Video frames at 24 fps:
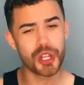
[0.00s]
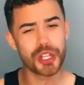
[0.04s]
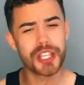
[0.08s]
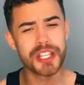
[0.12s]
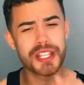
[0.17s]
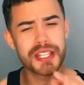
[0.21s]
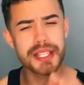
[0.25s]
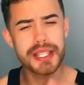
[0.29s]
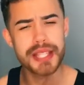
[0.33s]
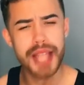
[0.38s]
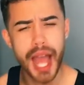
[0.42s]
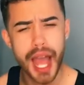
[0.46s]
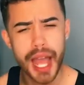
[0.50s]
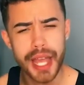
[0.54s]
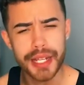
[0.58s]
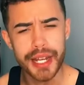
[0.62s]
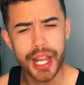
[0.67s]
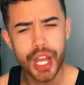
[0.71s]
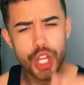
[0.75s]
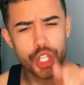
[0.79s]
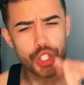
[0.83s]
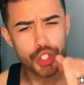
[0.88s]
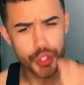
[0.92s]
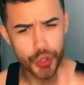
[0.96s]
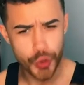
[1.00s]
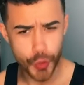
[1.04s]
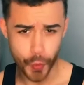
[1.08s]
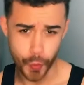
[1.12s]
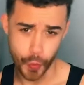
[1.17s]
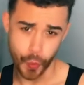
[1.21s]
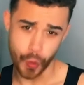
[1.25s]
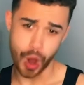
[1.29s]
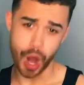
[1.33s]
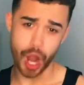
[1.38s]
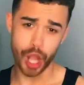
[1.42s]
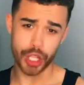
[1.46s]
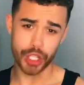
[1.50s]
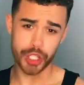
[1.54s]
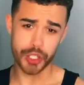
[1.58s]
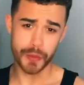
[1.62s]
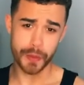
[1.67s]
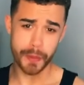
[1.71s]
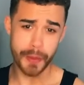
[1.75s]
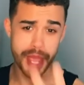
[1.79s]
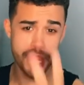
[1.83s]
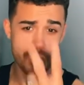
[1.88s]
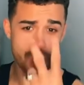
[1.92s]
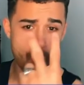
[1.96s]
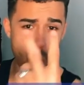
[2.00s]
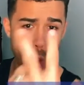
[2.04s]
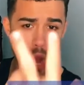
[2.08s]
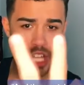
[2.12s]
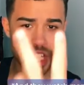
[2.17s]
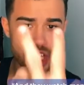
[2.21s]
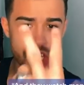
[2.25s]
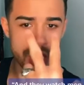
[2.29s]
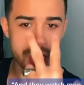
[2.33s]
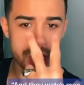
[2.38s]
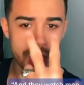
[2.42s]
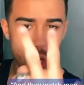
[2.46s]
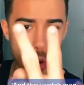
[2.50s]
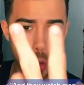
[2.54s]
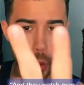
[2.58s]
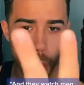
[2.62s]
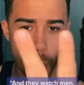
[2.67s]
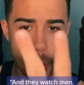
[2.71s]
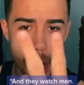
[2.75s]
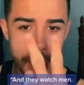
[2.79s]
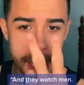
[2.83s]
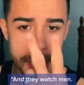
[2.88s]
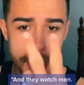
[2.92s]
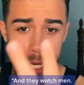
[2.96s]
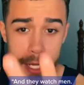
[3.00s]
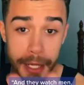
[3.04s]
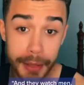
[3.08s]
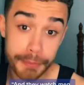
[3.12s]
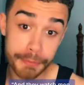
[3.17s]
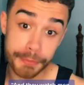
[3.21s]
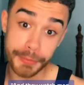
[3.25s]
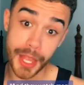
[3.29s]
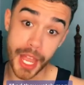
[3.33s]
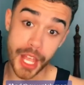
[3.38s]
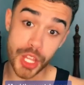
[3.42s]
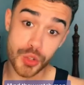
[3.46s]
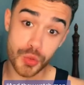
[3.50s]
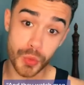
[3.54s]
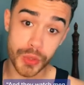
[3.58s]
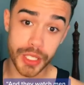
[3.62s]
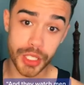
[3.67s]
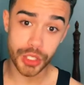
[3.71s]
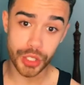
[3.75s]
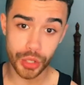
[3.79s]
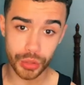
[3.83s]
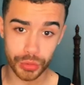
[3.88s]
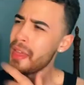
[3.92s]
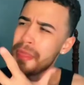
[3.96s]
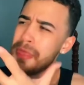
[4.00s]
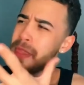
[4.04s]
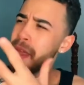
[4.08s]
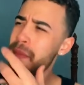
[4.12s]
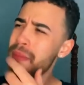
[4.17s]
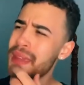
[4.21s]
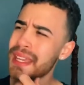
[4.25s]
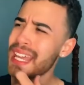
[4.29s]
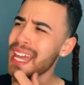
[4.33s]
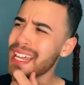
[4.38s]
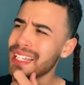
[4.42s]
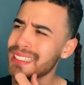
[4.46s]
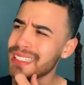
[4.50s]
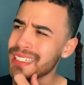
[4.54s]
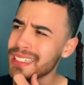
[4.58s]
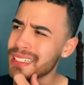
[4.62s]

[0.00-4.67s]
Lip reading: it's English, sometimes it's Spanish, but because my main following is